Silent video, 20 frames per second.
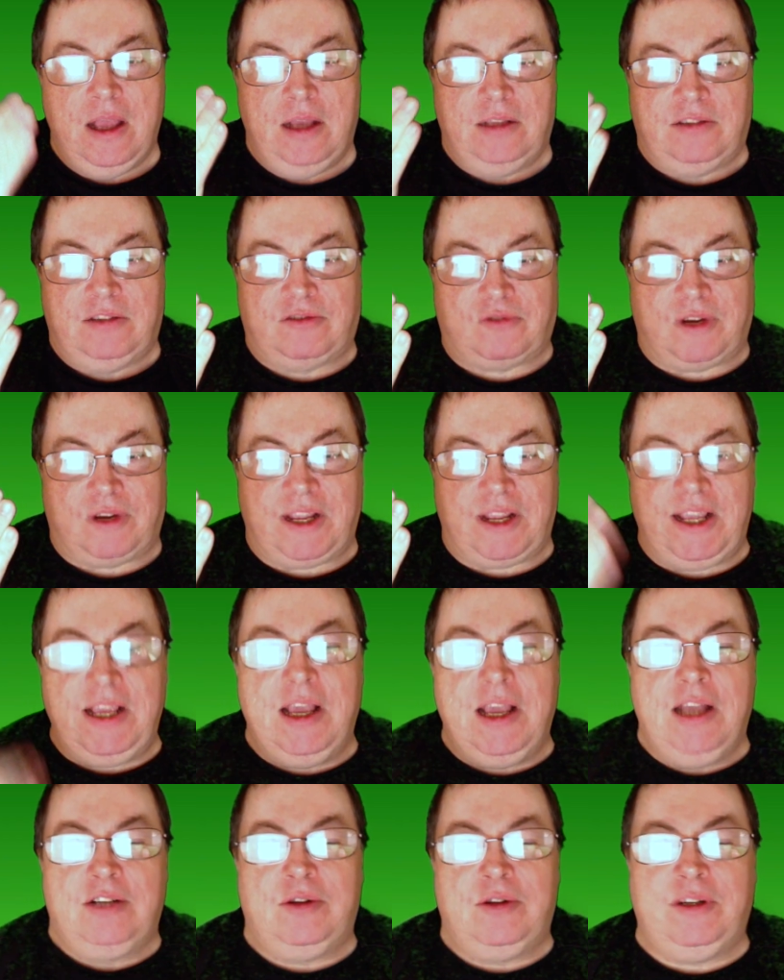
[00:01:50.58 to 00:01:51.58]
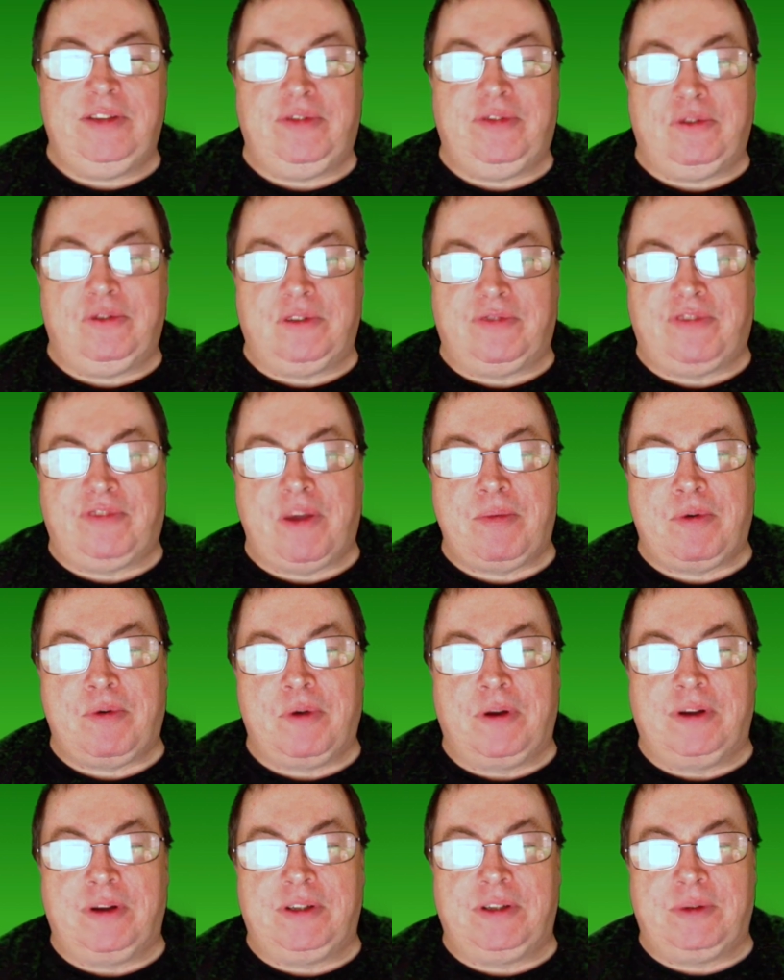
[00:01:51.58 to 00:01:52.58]
3. 24th of
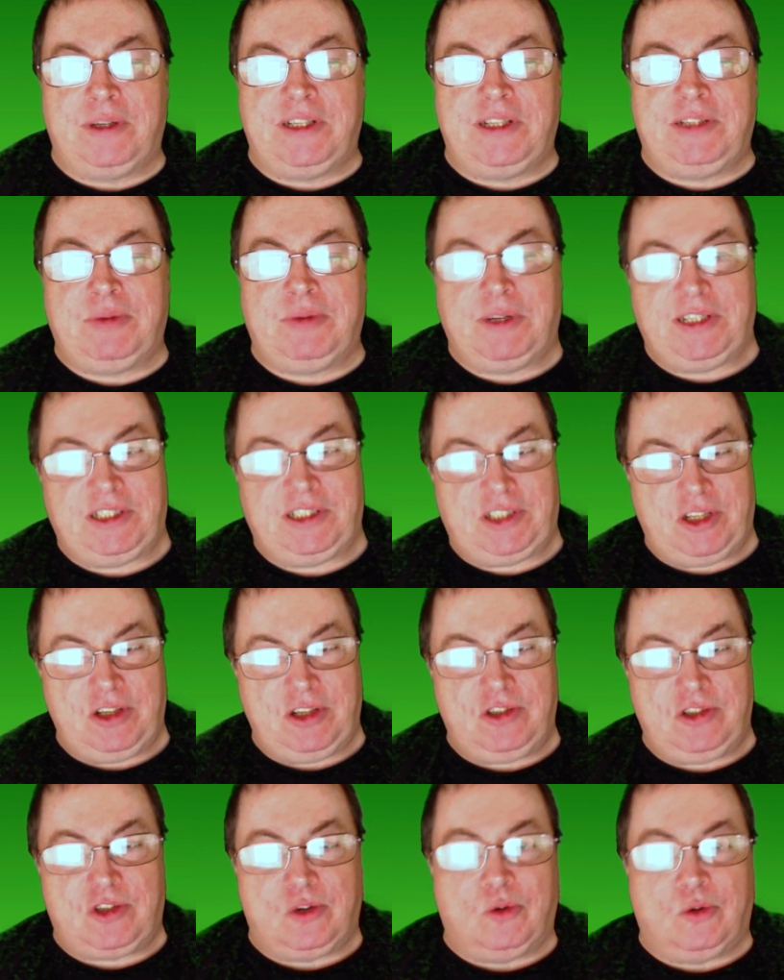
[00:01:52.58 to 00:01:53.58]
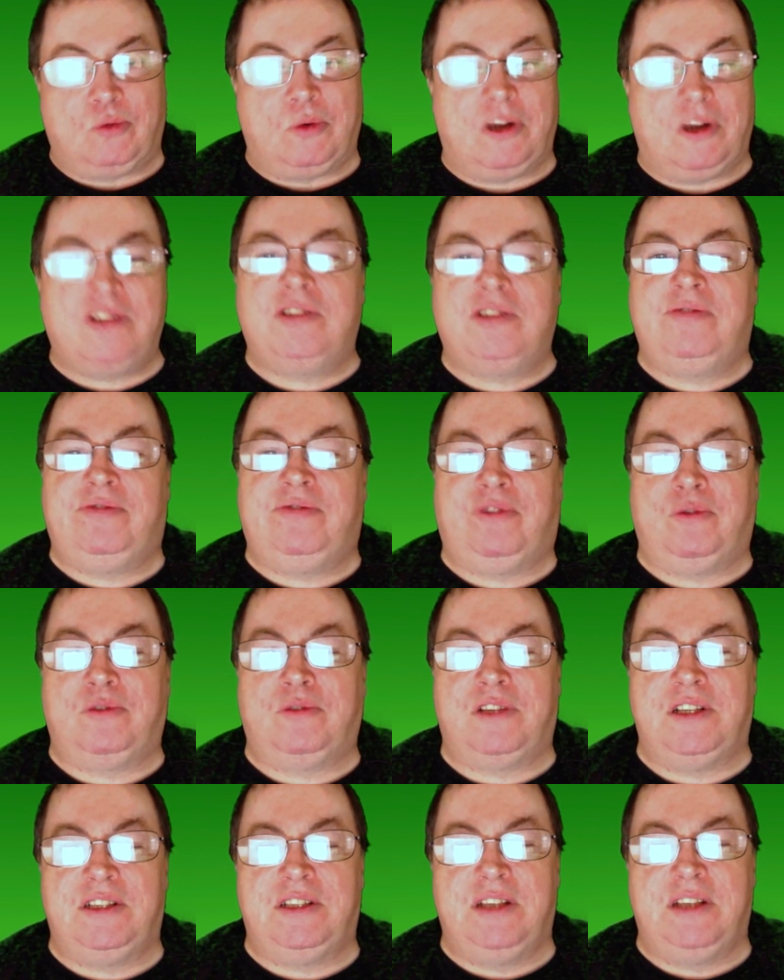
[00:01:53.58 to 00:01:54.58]
February 2022, saw Russian
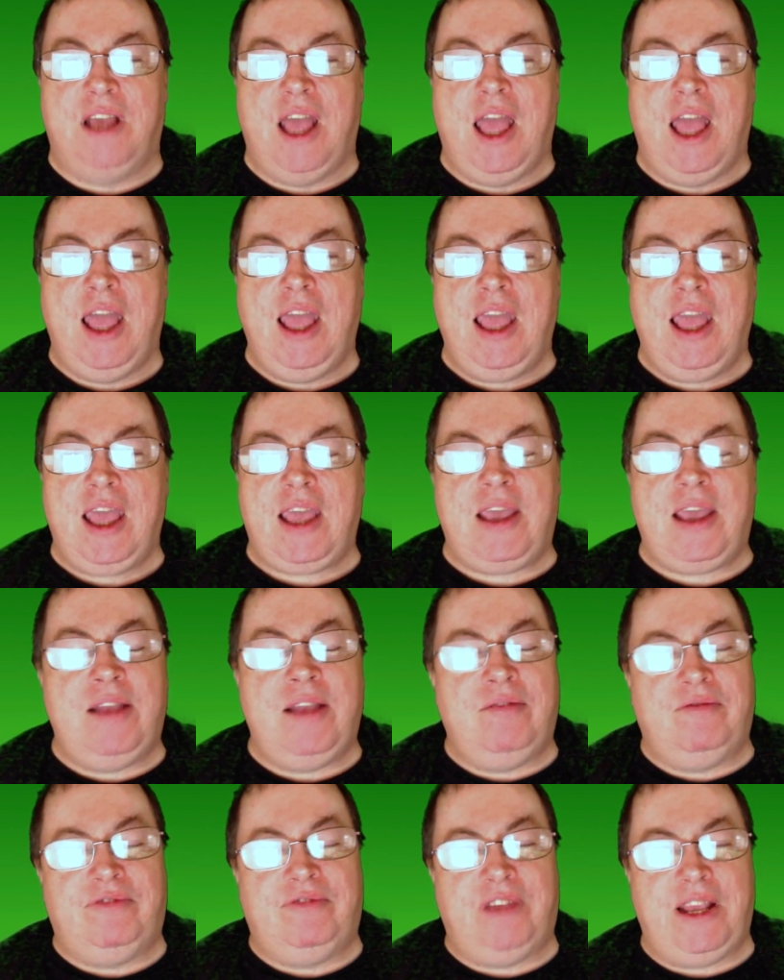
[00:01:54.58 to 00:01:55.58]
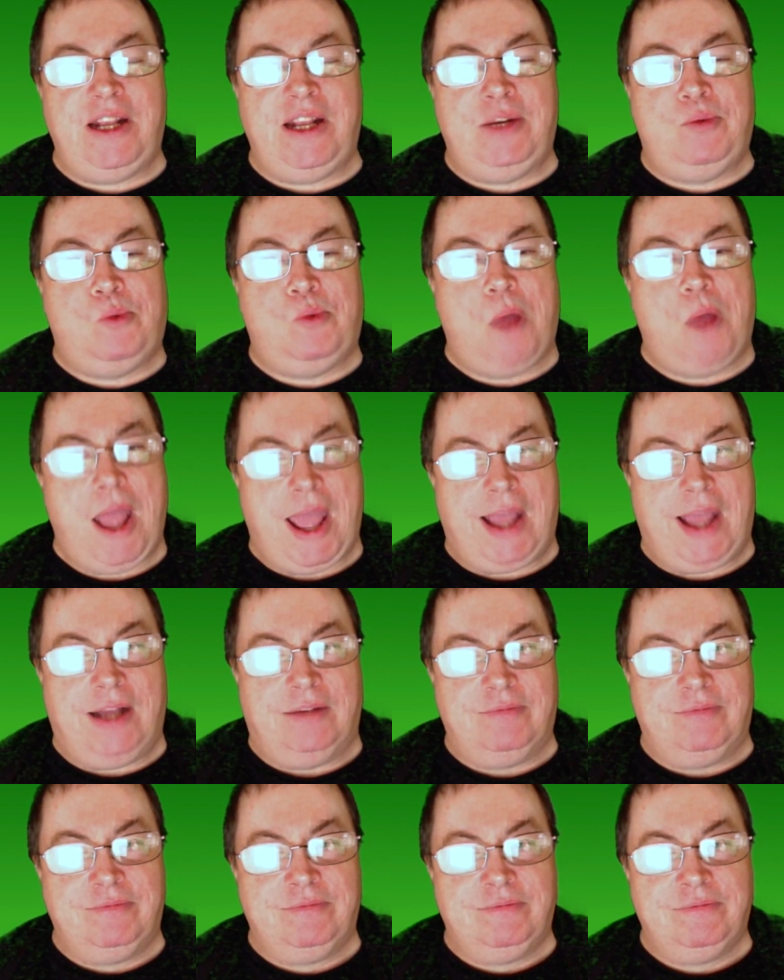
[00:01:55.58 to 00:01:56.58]
forces invade where?
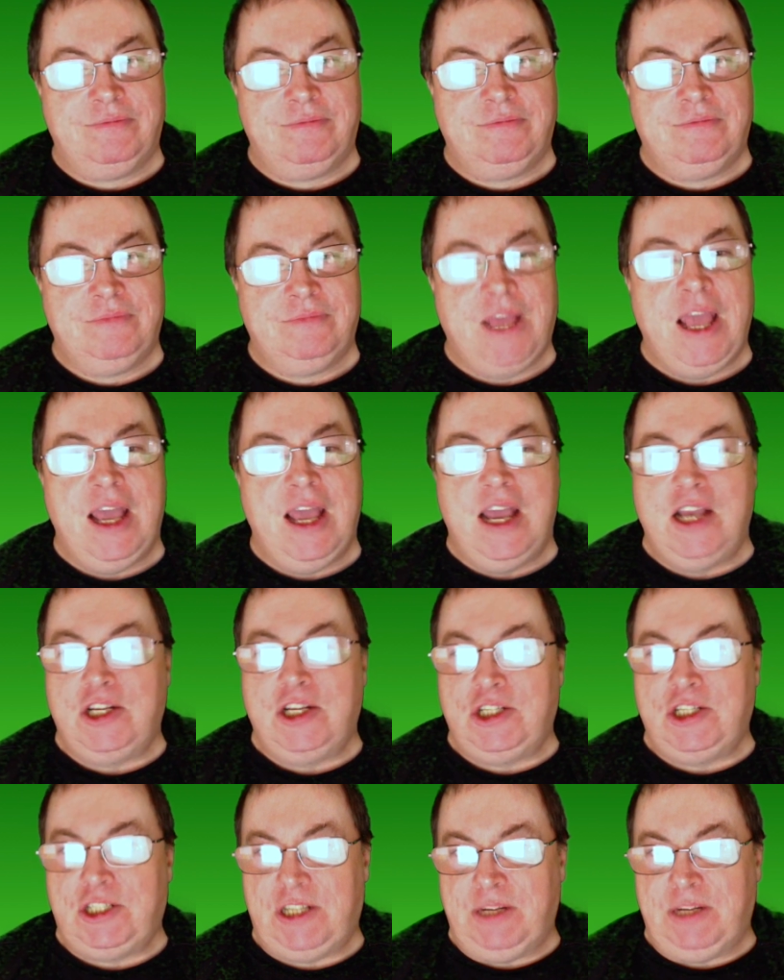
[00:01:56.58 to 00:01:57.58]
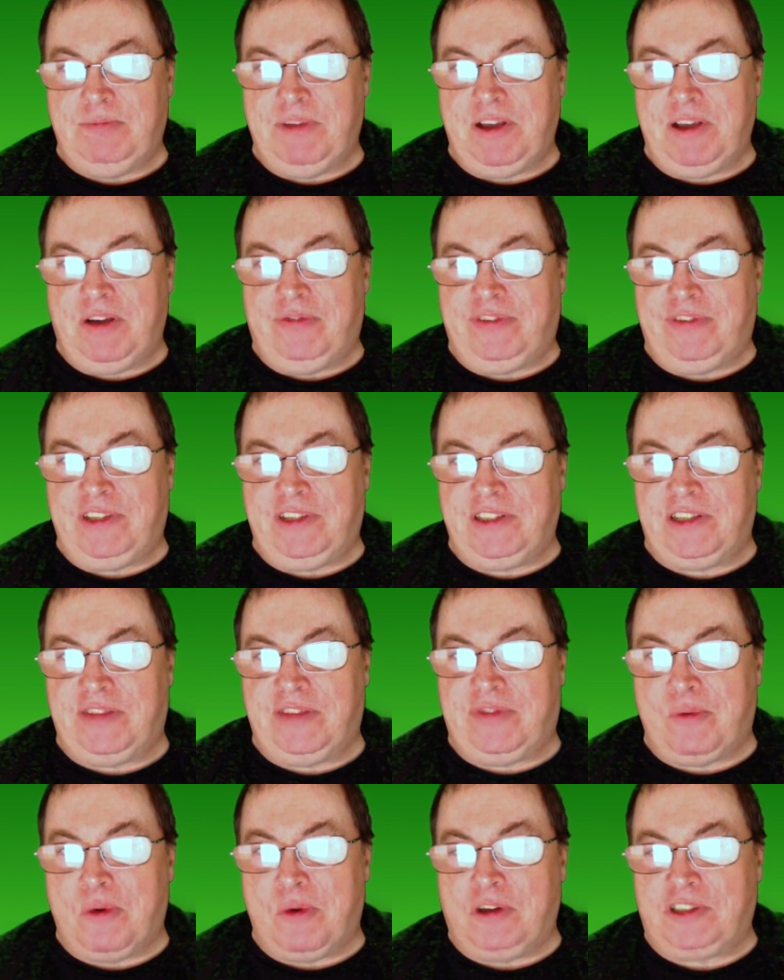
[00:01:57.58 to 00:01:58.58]
Should be obvious
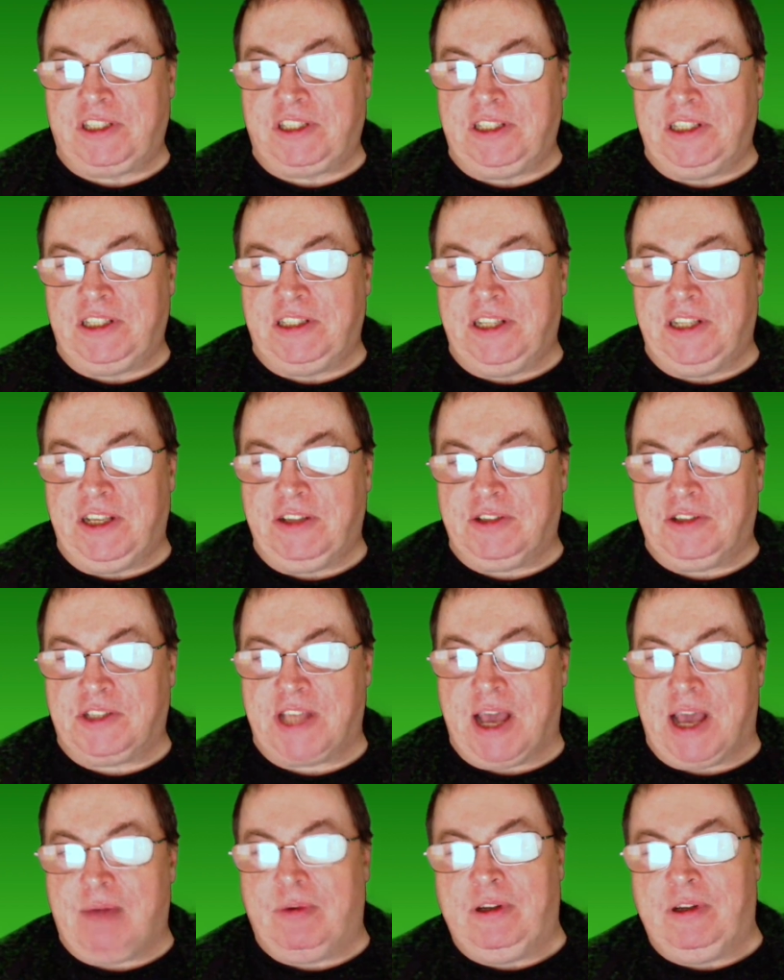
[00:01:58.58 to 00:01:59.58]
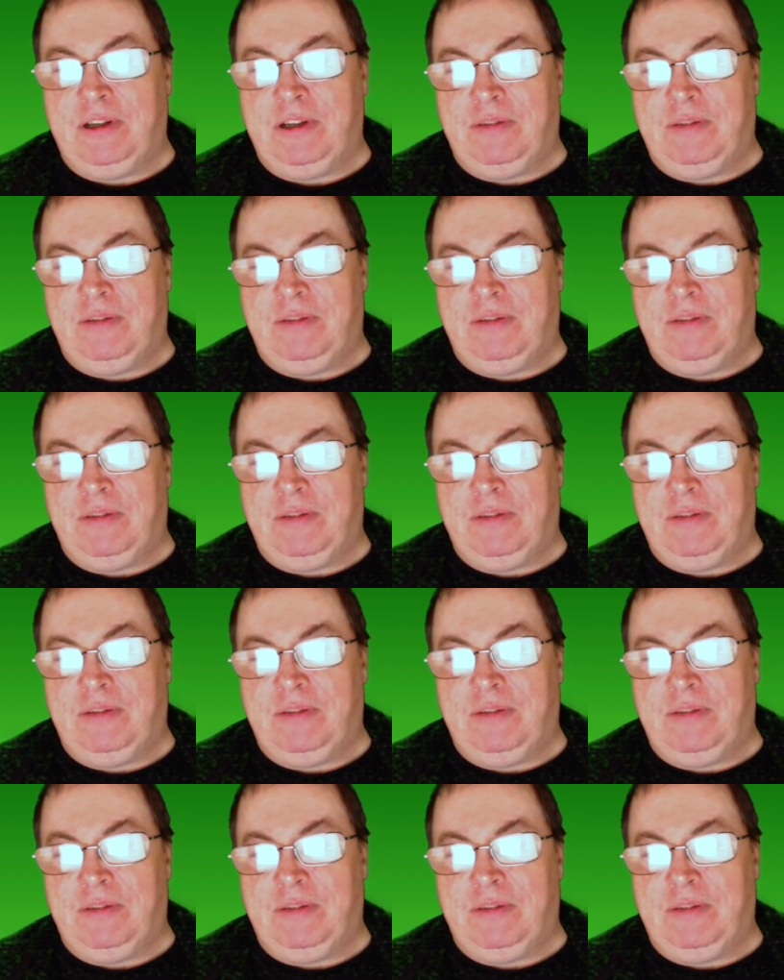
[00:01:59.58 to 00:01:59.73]
if you're watching the news, that one.